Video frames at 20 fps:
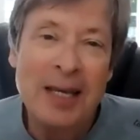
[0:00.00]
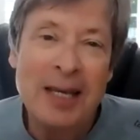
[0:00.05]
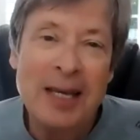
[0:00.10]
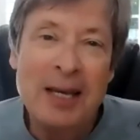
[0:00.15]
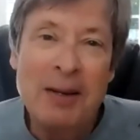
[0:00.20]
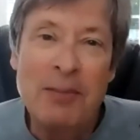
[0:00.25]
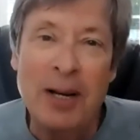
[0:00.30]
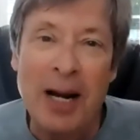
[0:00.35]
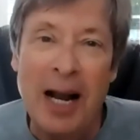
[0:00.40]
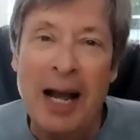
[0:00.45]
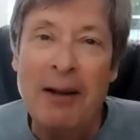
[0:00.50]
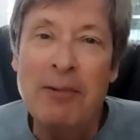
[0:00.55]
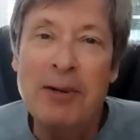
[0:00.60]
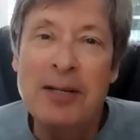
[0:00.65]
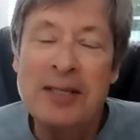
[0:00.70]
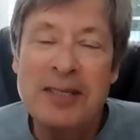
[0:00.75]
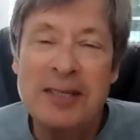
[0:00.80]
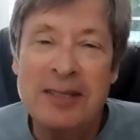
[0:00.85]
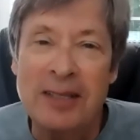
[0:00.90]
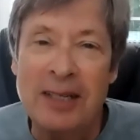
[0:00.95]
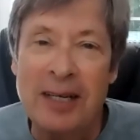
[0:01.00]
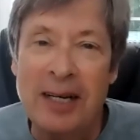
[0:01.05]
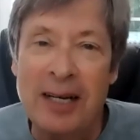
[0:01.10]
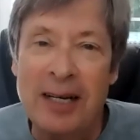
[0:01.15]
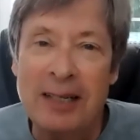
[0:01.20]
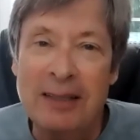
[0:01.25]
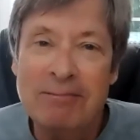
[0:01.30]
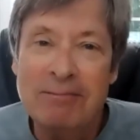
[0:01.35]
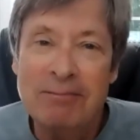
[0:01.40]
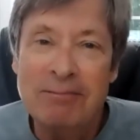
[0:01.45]
But I
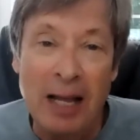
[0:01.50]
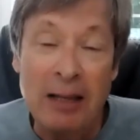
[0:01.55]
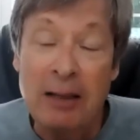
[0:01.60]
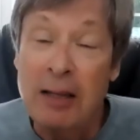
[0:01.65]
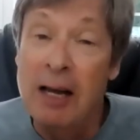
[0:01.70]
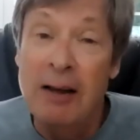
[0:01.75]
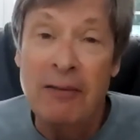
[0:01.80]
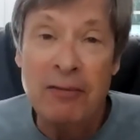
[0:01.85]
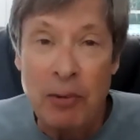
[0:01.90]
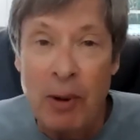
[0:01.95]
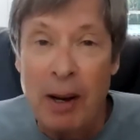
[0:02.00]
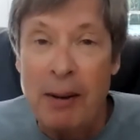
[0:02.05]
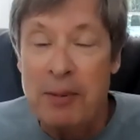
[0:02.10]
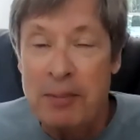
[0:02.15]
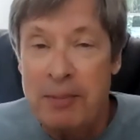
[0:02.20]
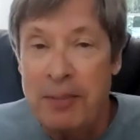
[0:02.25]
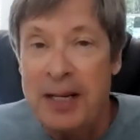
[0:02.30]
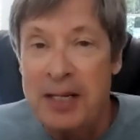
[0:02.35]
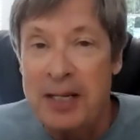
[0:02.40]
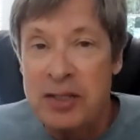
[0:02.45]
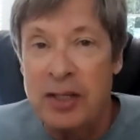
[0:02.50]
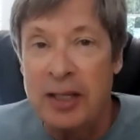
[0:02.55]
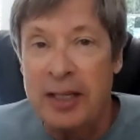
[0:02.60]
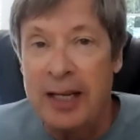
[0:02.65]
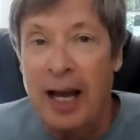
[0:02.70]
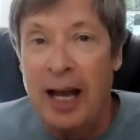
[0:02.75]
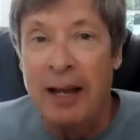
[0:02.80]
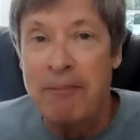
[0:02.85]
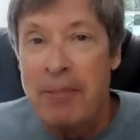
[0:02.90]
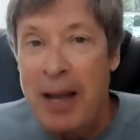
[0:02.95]
loved Robert Benchley.
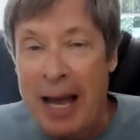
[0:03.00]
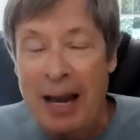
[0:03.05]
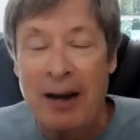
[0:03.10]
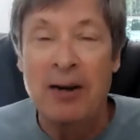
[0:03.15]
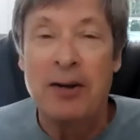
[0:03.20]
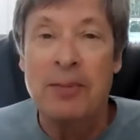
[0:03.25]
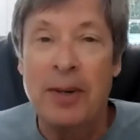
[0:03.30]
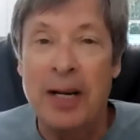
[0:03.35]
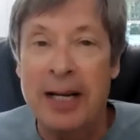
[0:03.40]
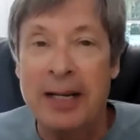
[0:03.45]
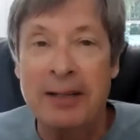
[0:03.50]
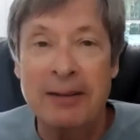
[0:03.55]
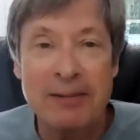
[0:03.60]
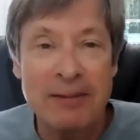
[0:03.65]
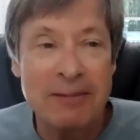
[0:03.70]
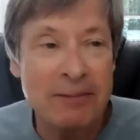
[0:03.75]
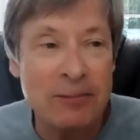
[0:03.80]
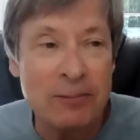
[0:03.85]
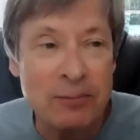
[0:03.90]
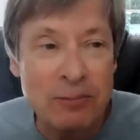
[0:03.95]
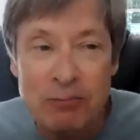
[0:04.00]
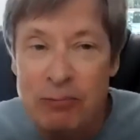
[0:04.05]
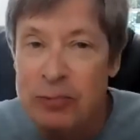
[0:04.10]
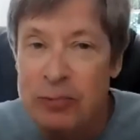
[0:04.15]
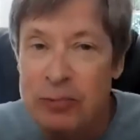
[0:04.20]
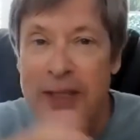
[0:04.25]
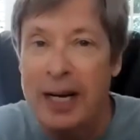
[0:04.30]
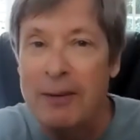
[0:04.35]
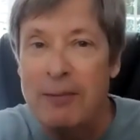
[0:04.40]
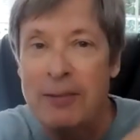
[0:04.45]
I patterned
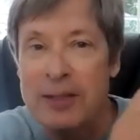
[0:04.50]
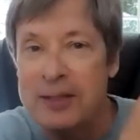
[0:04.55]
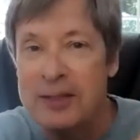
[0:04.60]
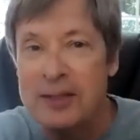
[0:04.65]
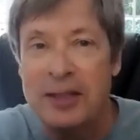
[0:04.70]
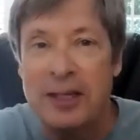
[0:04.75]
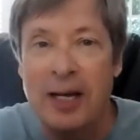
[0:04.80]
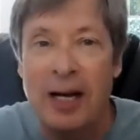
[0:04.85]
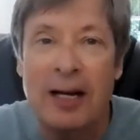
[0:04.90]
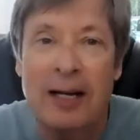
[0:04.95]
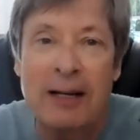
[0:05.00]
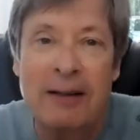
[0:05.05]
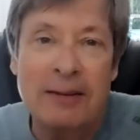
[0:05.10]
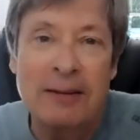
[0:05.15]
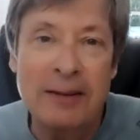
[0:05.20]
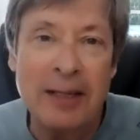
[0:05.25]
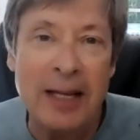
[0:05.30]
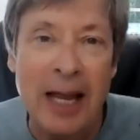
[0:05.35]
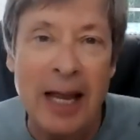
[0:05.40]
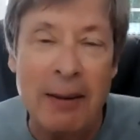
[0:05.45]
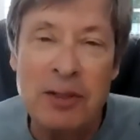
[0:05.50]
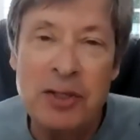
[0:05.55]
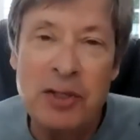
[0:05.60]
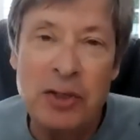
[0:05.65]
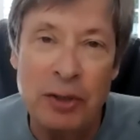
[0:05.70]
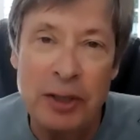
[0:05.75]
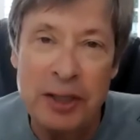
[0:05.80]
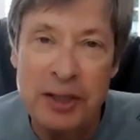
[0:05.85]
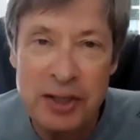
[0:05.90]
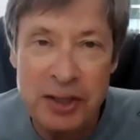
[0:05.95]
when I was young,
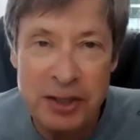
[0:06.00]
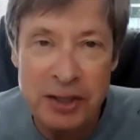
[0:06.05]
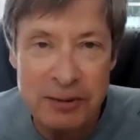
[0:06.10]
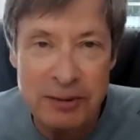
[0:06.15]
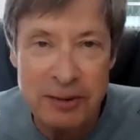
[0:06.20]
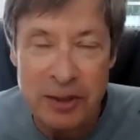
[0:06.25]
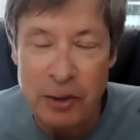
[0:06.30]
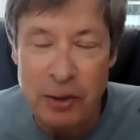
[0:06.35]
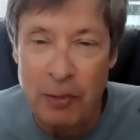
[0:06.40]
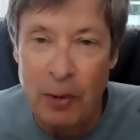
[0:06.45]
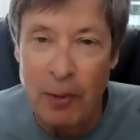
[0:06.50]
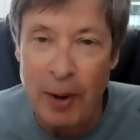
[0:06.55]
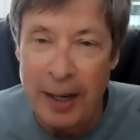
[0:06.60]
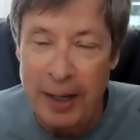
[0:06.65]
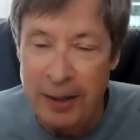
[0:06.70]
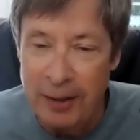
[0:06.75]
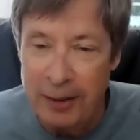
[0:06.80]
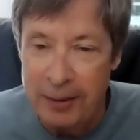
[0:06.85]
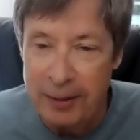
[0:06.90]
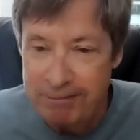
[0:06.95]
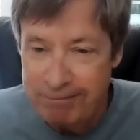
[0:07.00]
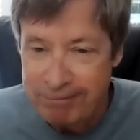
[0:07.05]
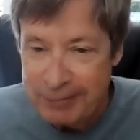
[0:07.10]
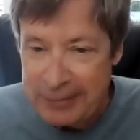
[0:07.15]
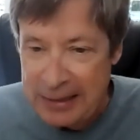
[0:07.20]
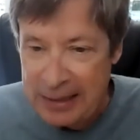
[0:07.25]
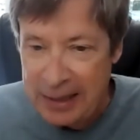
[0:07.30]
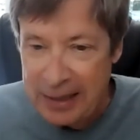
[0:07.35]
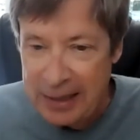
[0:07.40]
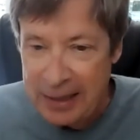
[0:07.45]
amateurish humor writer,
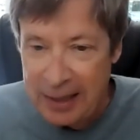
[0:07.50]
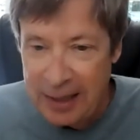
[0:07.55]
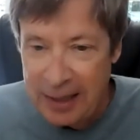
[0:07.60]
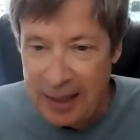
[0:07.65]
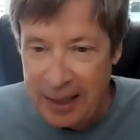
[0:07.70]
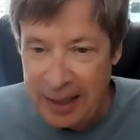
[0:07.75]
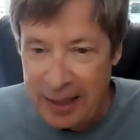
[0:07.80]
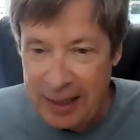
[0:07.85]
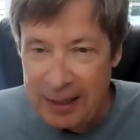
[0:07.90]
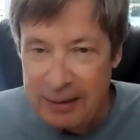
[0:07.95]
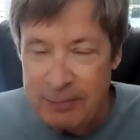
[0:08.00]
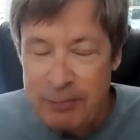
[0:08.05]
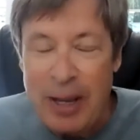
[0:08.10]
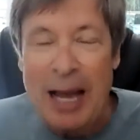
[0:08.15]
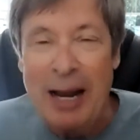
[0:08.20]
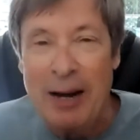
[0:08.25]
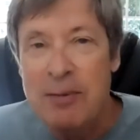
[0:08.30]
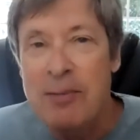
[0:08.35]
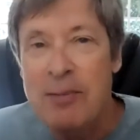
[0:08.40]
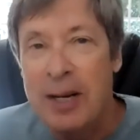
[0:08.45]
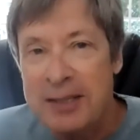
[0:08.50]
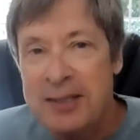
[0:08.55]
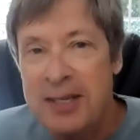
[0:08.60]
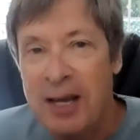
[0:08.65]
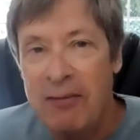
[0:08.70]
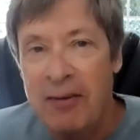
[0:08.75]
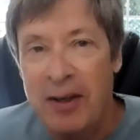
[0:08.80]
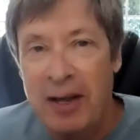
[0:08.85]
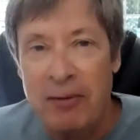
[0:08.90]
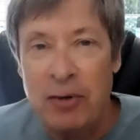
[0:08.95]
I patterned
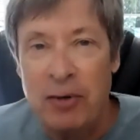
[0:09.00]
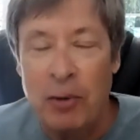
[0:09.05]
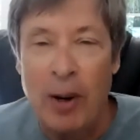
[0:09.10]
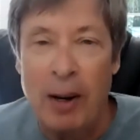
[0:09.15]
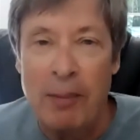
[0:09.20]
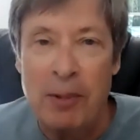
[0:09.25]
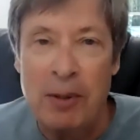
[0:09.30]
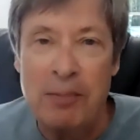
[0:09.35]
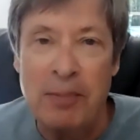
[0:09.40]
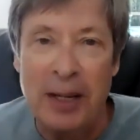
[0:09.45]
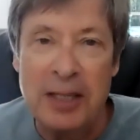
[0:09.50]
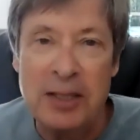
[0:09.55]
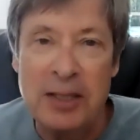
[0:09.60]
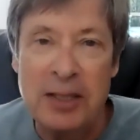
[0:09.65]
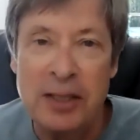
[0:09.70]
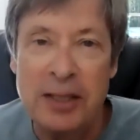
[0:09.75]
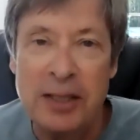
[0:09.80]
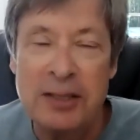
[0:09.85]
myself after Robert Benchley.